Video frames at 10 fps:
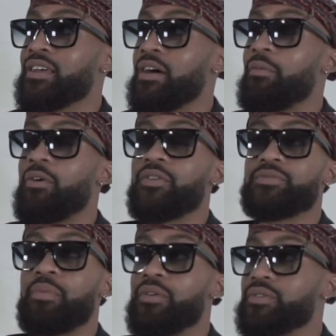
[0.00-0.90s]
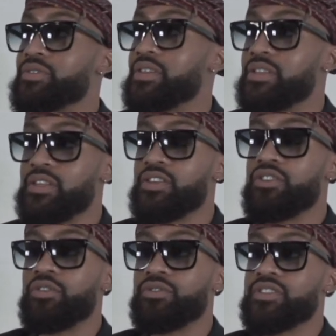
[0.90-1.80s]
I'm always posting,
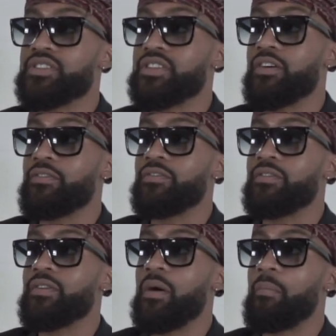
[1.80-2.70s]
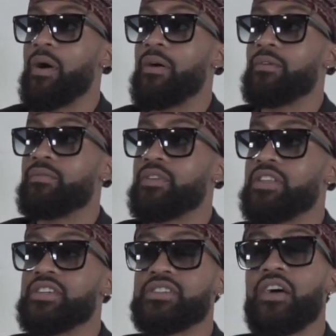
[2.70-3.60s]
just stuff about
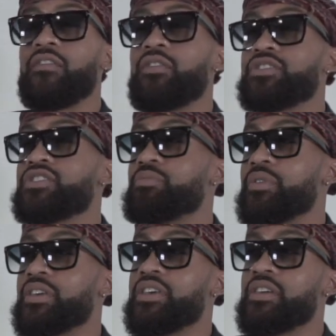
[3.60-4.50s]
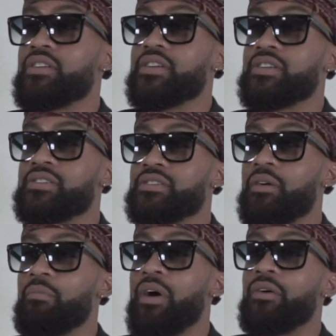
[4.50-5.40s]
religion. I've always just been curious
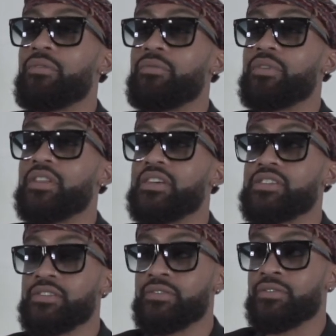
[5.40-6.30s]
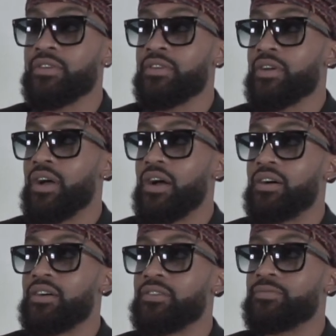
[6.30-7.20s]
about religion,
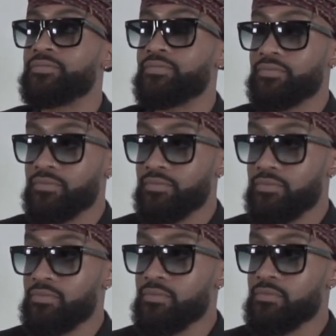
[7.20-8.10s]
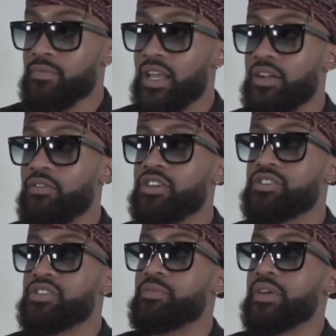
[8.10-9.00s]
um, and I've
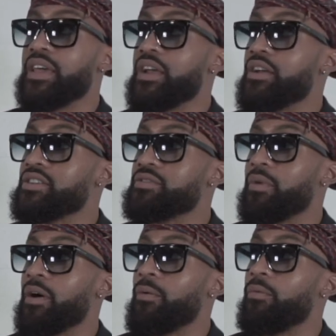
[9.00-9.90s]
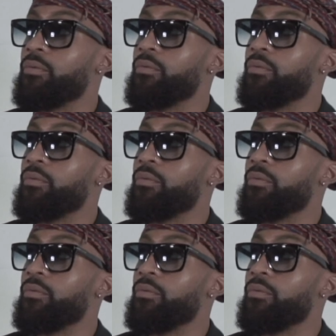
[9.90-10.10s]
always just been curious about